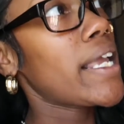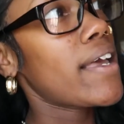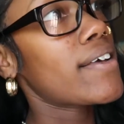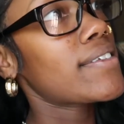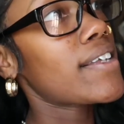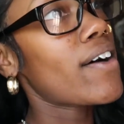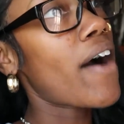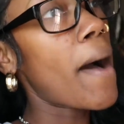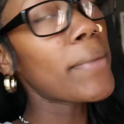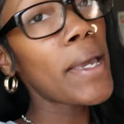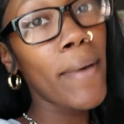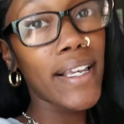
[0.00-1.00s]
yeah, so I'm
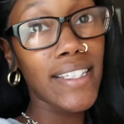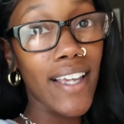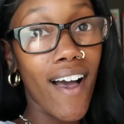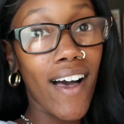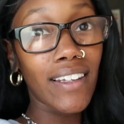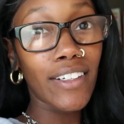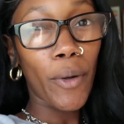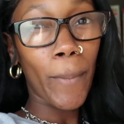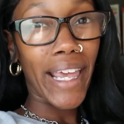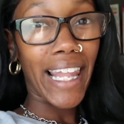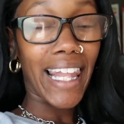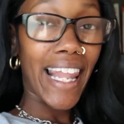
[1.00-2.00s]
gonna get back to y'all a little
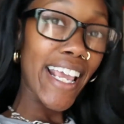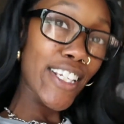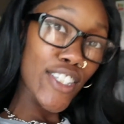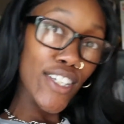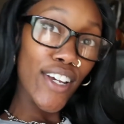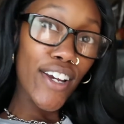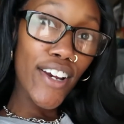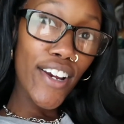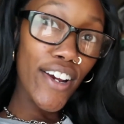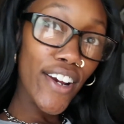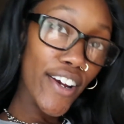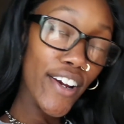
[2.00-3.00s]
bit
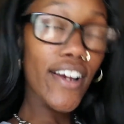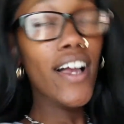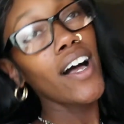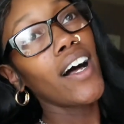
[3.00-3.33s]
later.